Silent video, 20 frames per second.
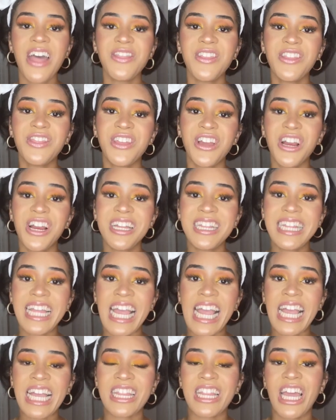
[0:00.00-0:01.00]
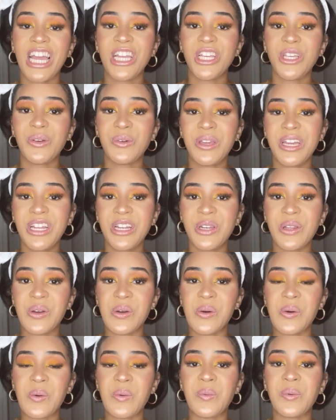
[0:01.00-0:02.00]
The third thing that you can do
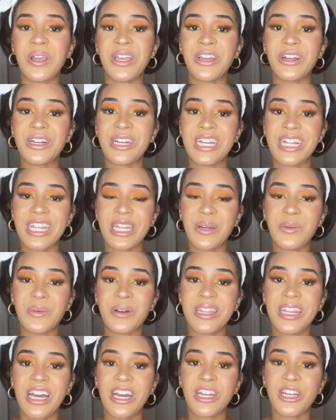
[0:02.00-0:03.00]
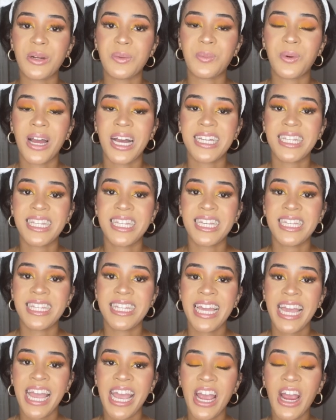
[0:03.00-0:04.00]
when you're dealing with under processed
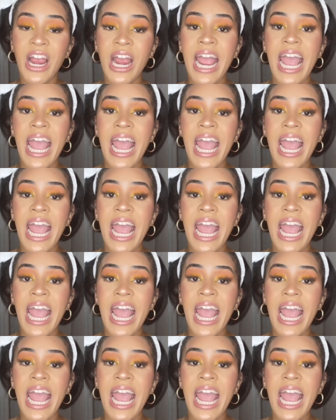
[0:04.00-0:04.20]
hair